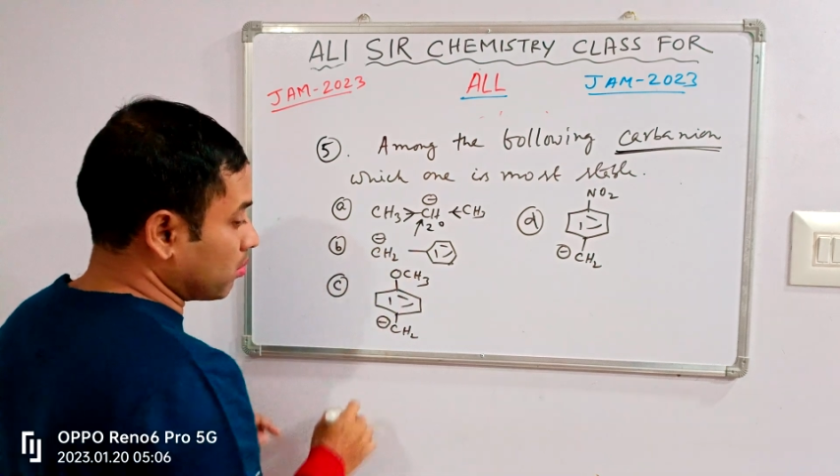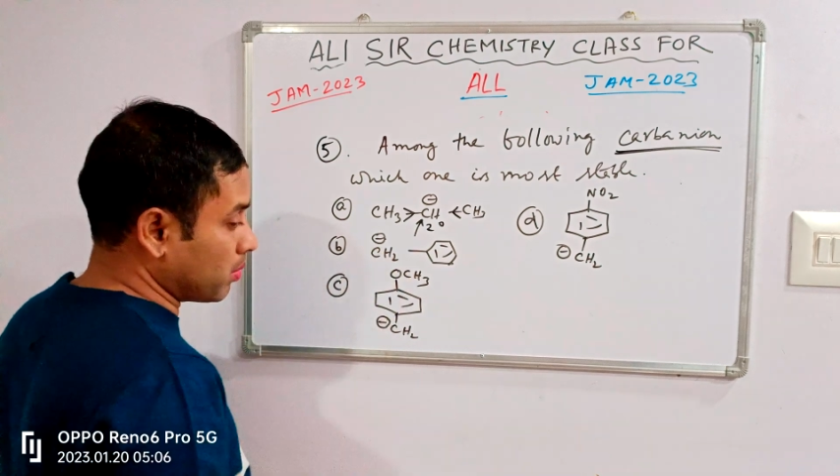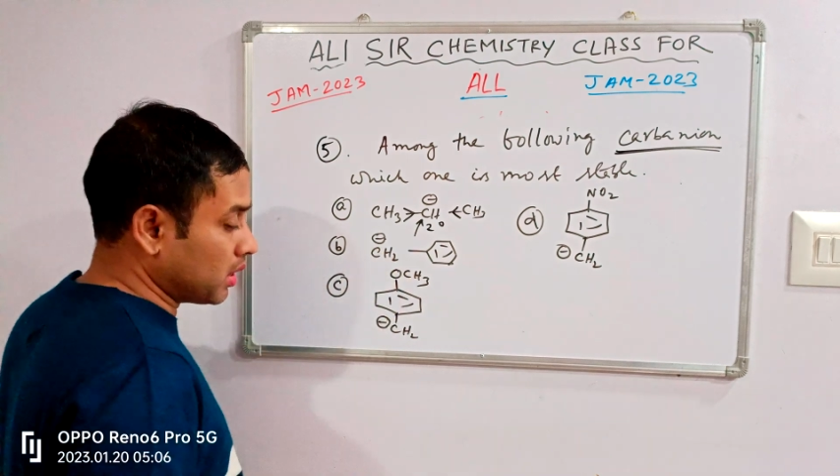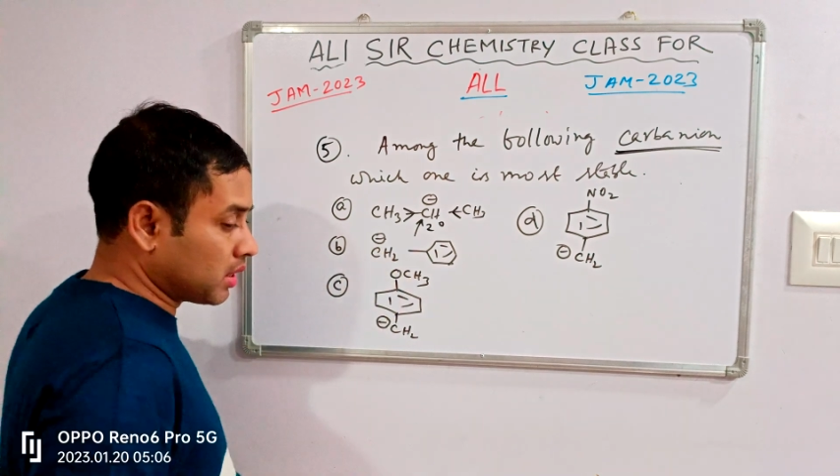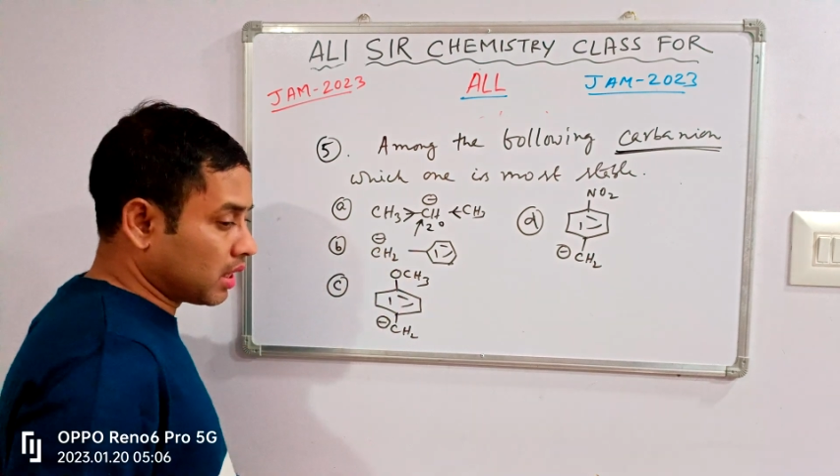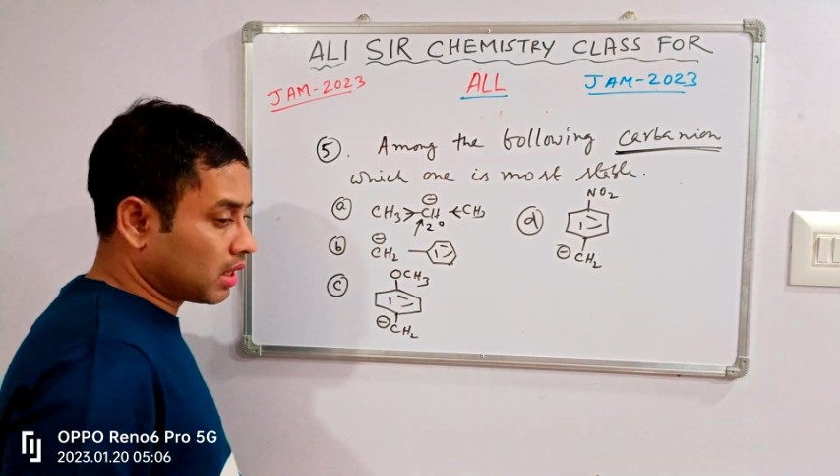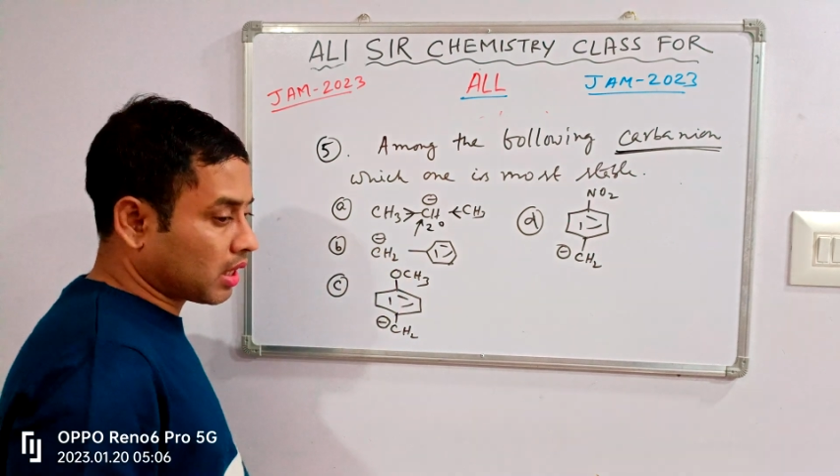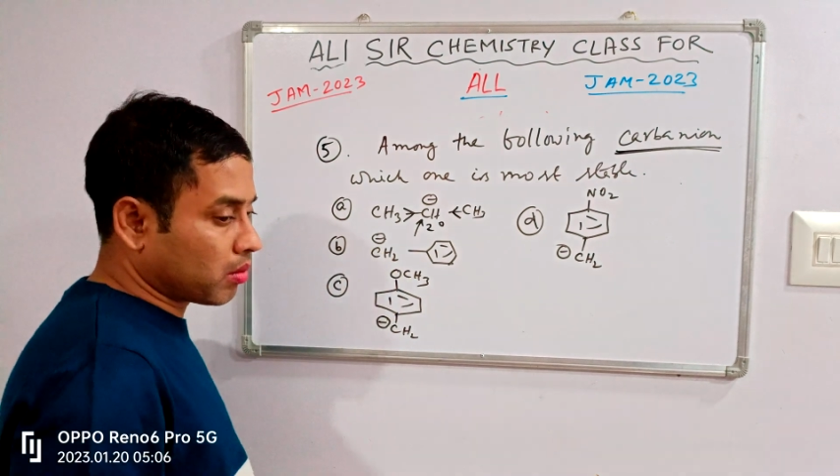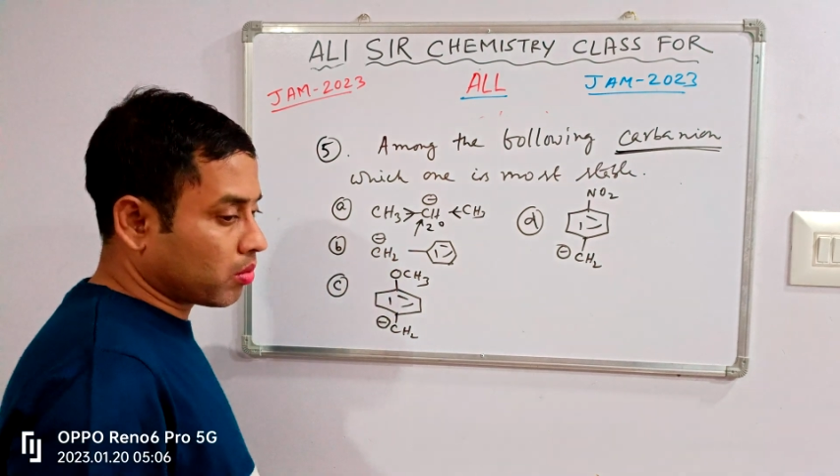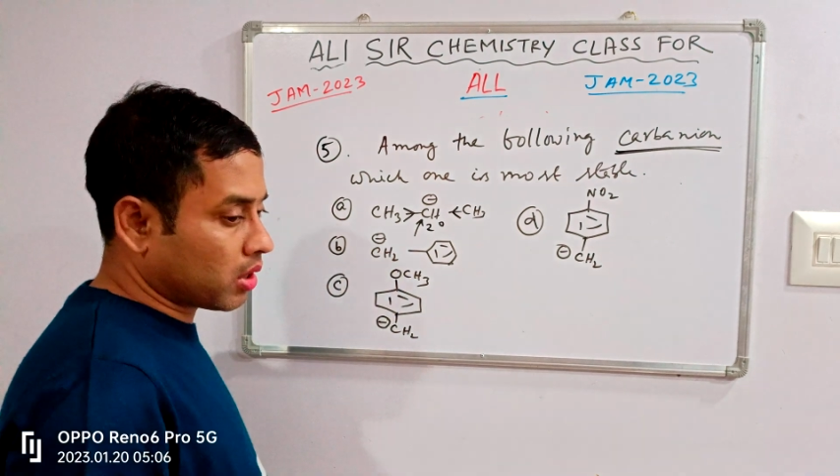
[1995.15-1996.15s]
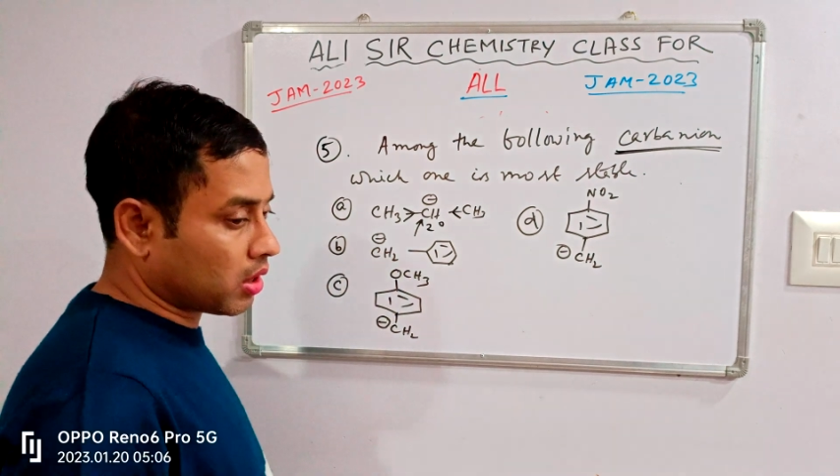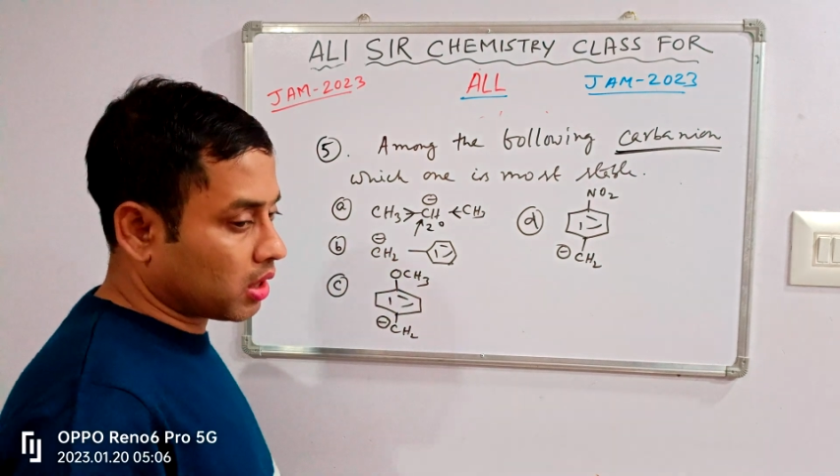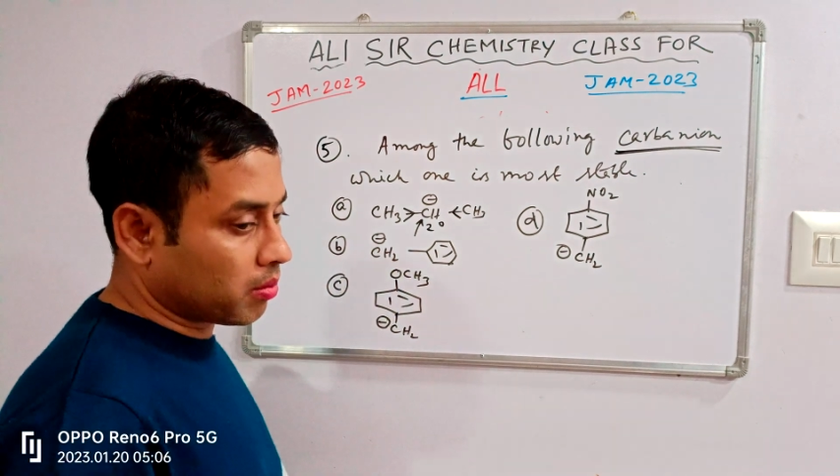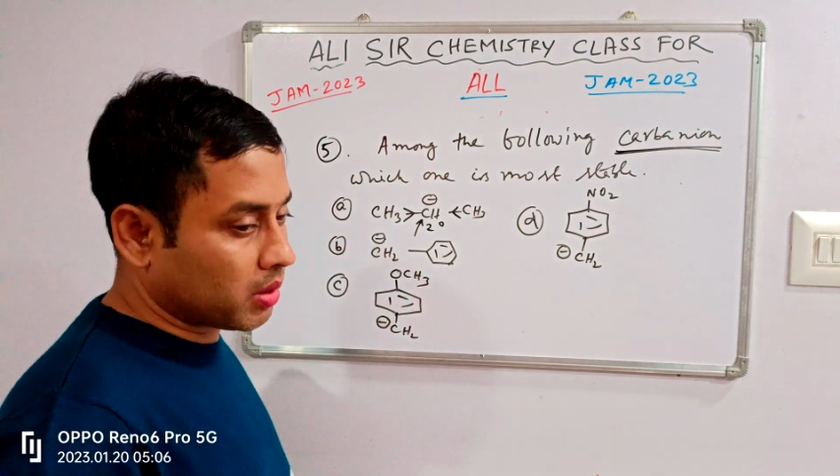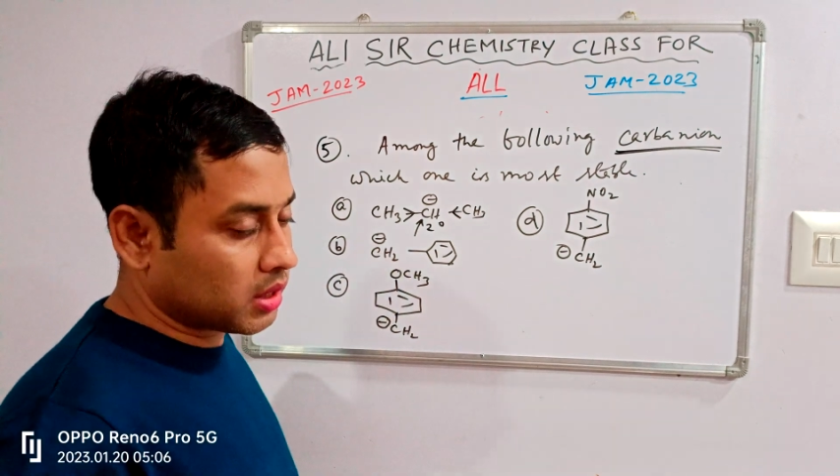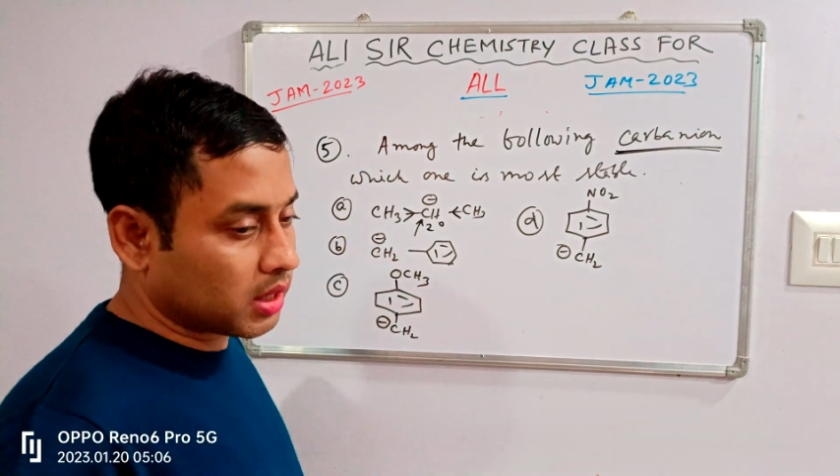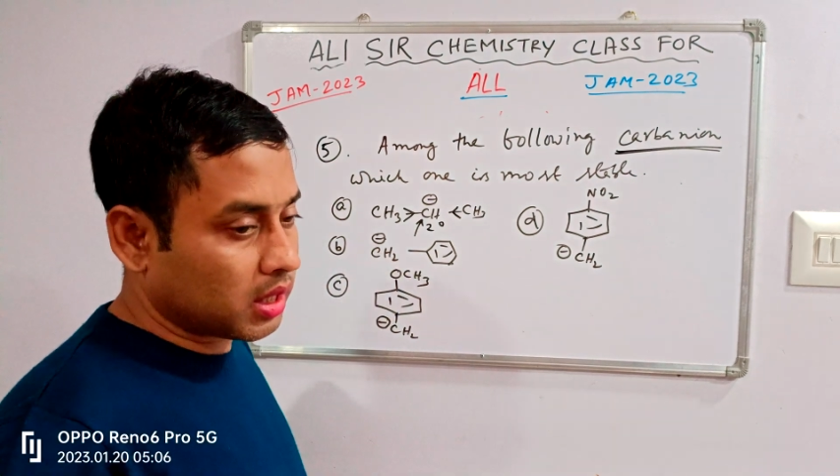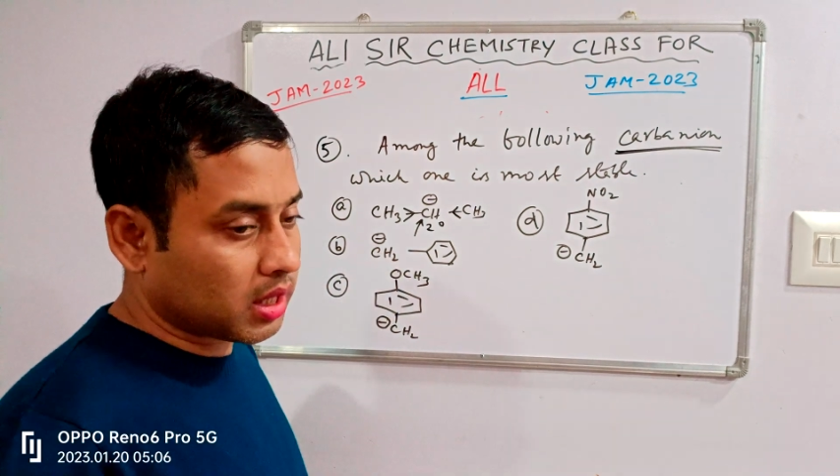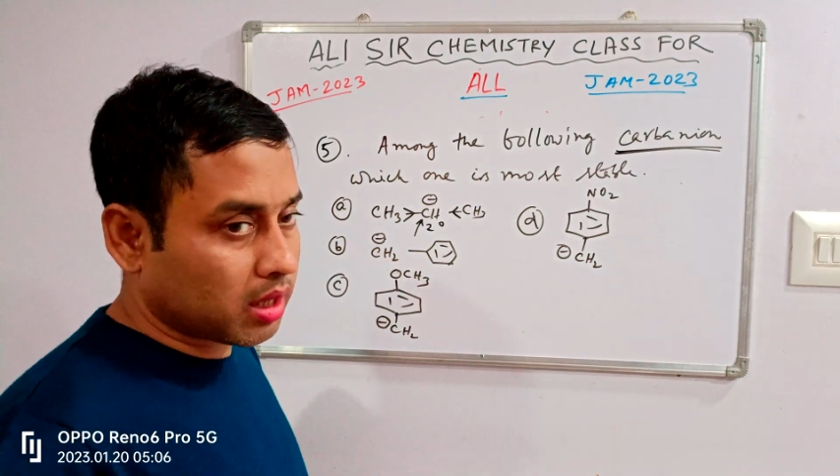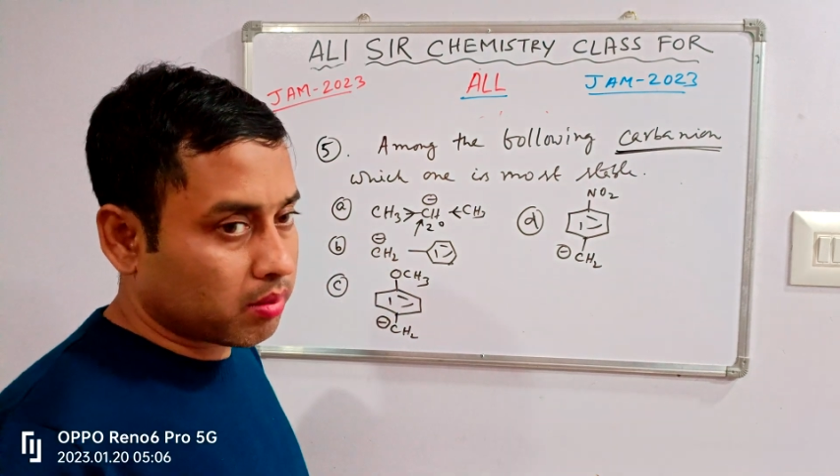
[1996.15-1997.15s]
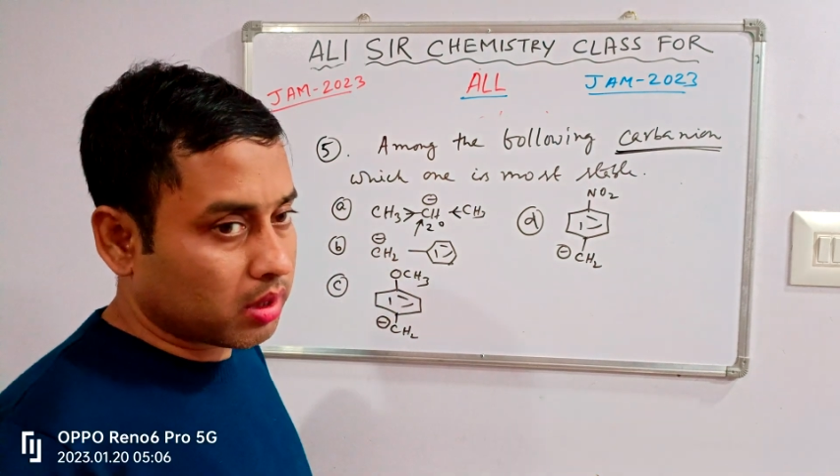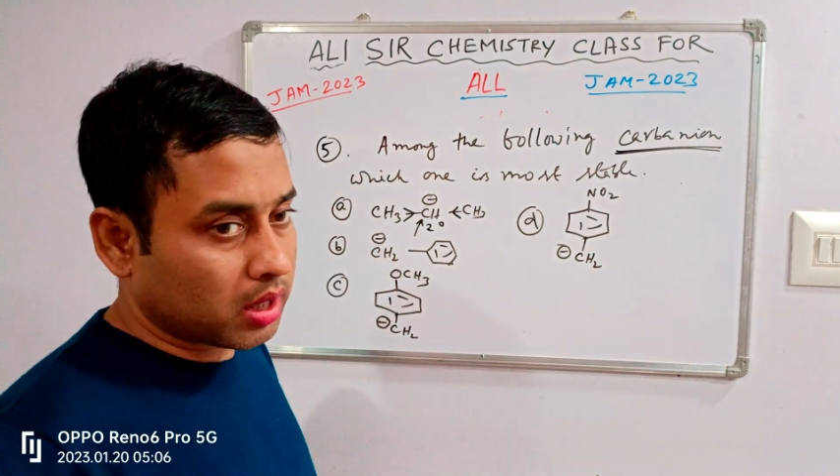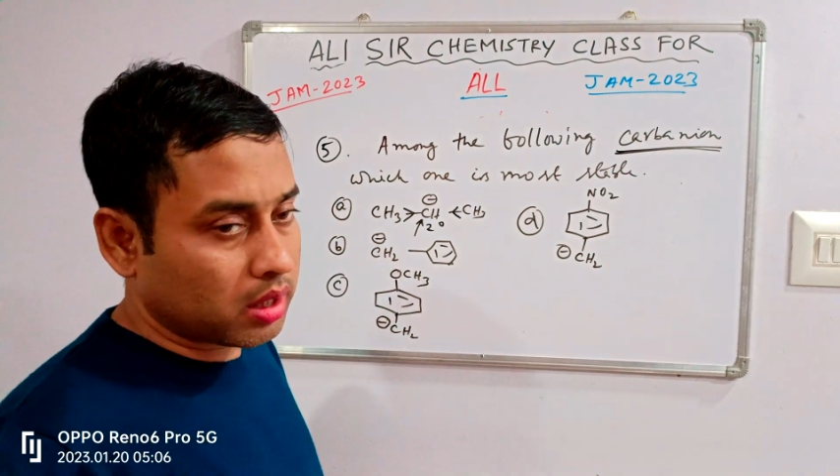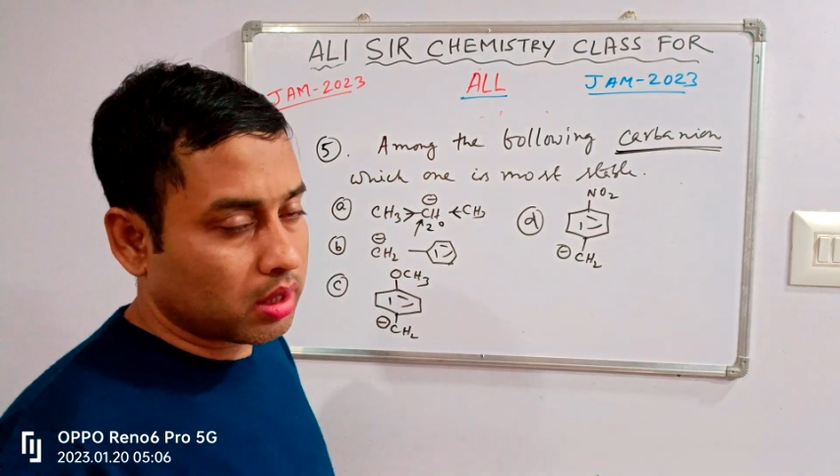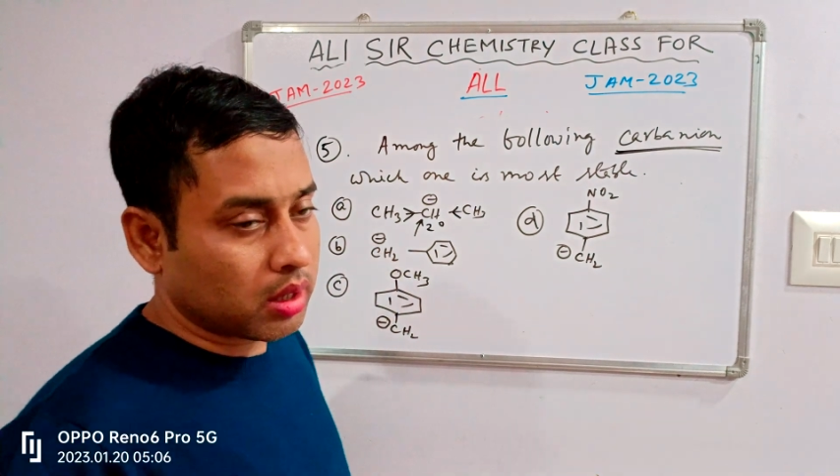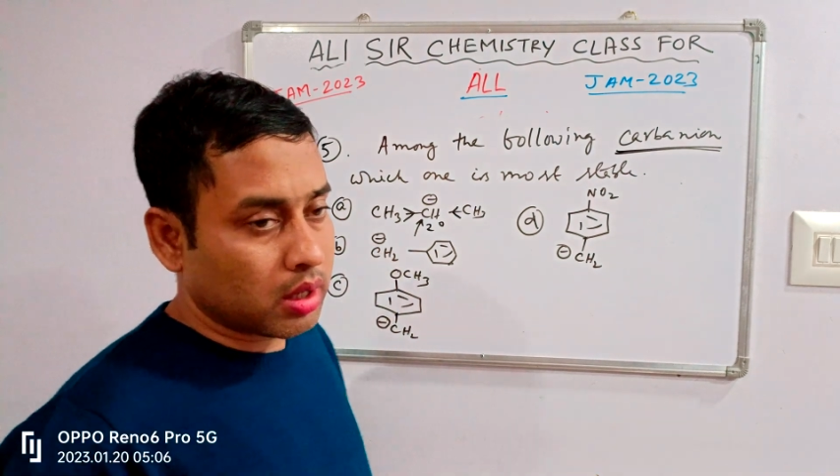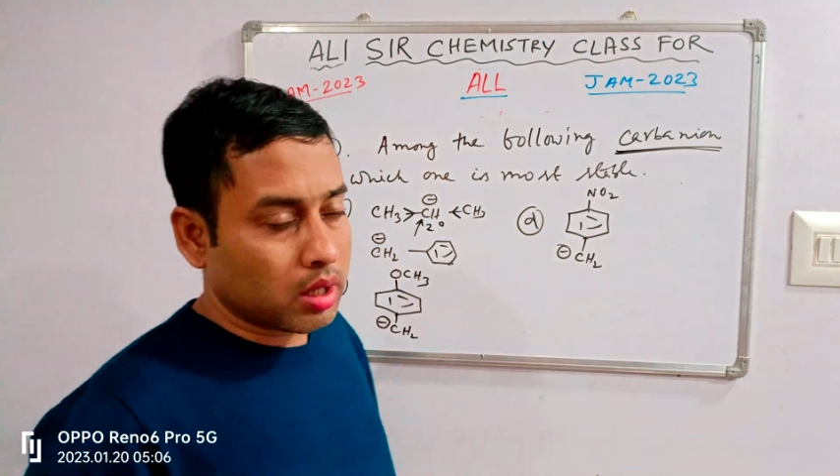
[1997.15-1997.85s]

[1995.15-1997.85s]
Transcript: In benzylic carbocation, benzylic carbanion,